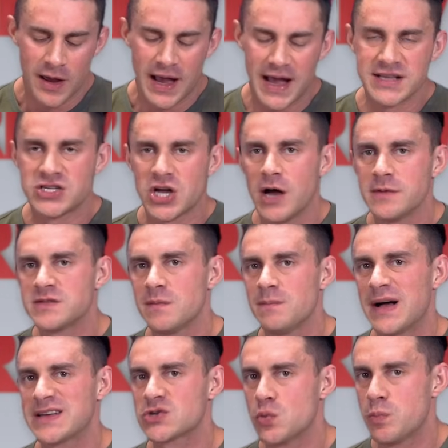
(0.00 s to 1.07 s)
In terms of
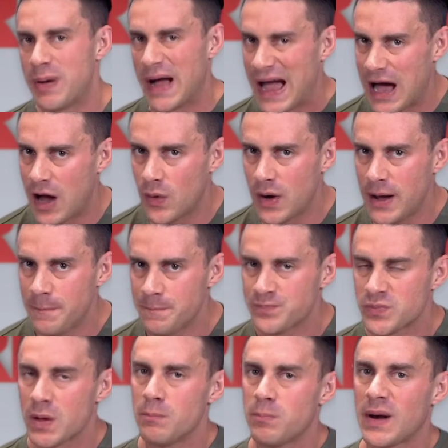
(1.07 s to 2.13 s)
muscle power,
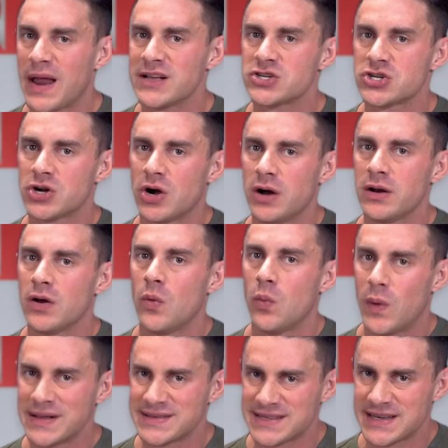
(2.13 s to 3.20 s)
BLOODSHOT,
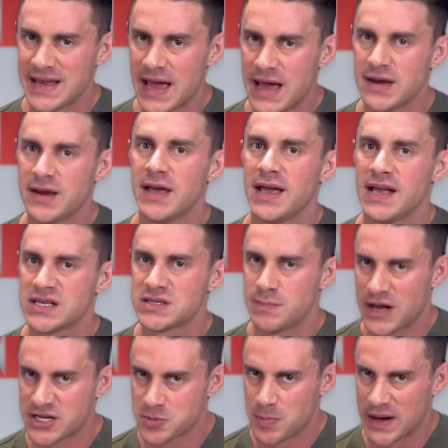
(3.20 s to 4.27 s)
once again, is
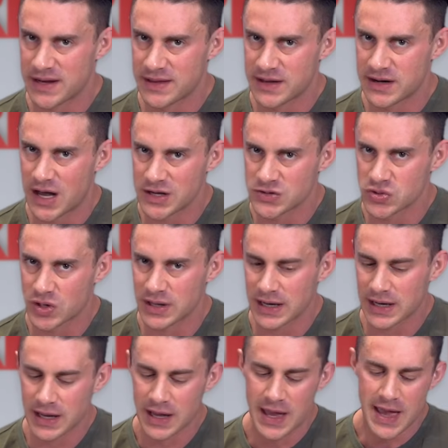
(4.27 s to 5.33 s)
much better than
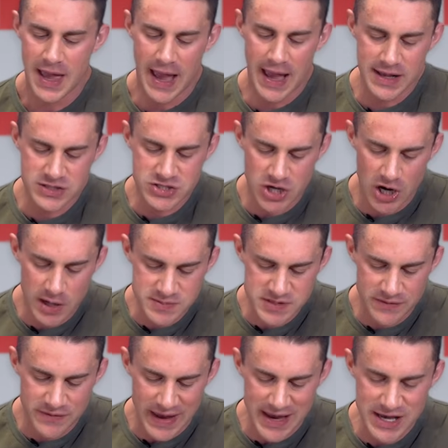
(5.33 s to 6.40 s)
hydraulic. In terms
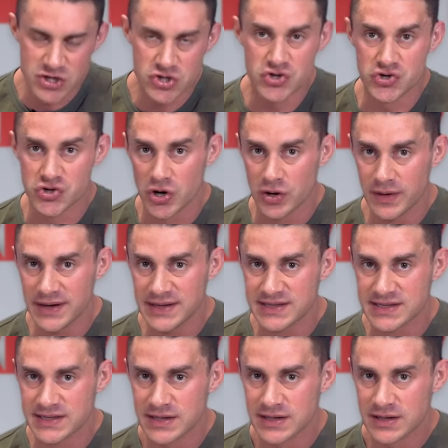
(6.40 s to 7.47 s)
of
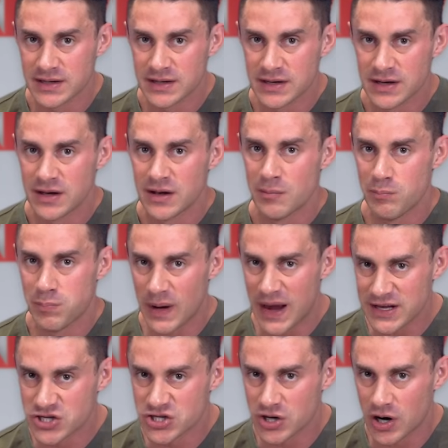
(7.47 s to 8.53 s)
endurance,
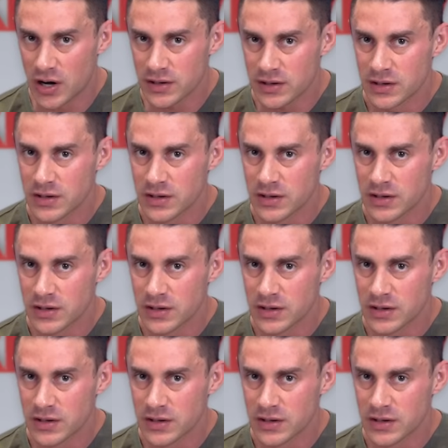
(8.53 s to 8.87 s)
BLOODSHOT,